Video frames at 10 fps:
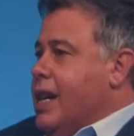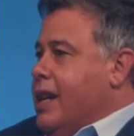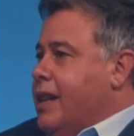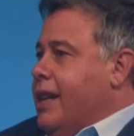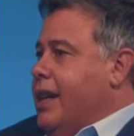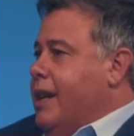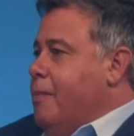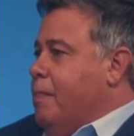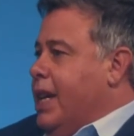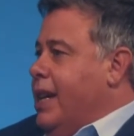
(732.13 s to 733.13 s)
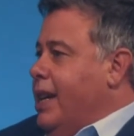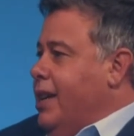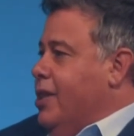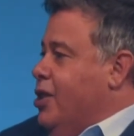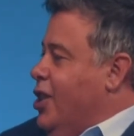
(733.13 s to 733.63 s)
They're beginning
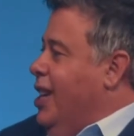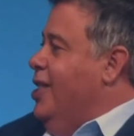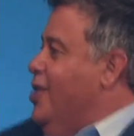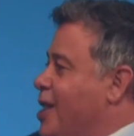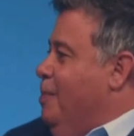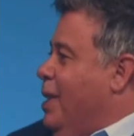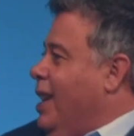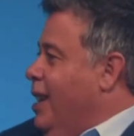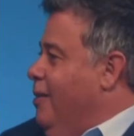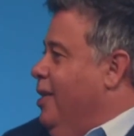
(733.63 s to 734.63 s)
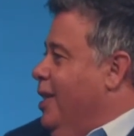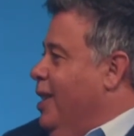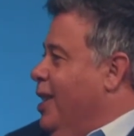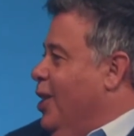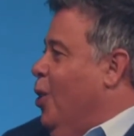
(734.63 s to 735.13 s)
to change their behavior
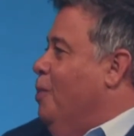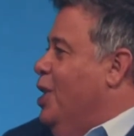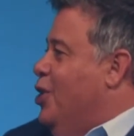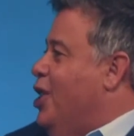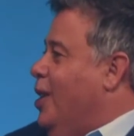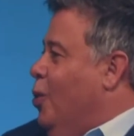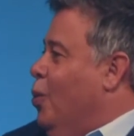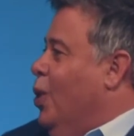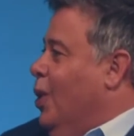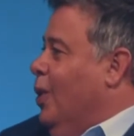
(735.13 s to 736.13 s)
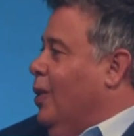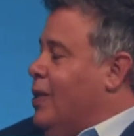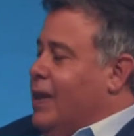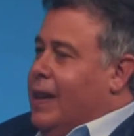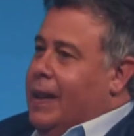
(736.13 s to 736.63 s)
in an omni-channel world.
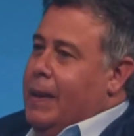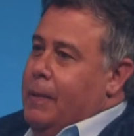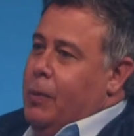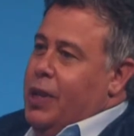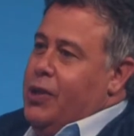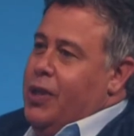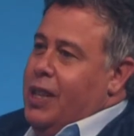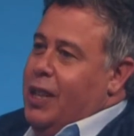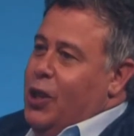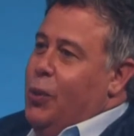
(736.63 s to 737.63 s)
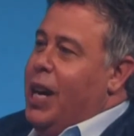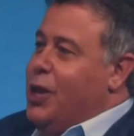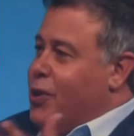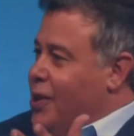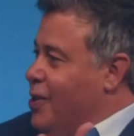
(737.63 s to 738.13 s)
We see new
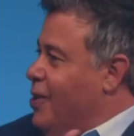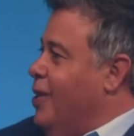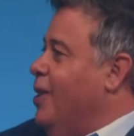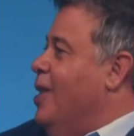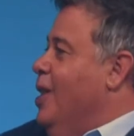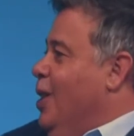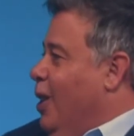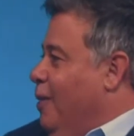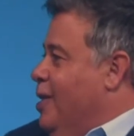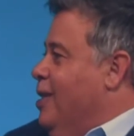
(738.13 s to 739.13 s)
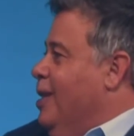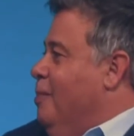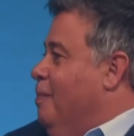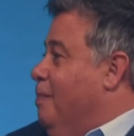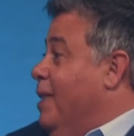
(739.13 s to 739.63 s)
entrants that obviously
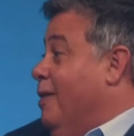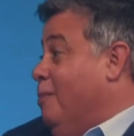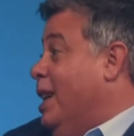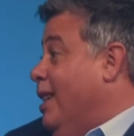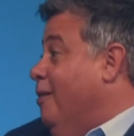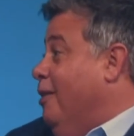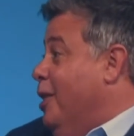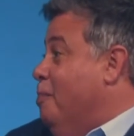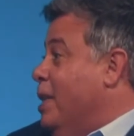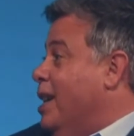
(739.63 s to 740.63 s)
have become very big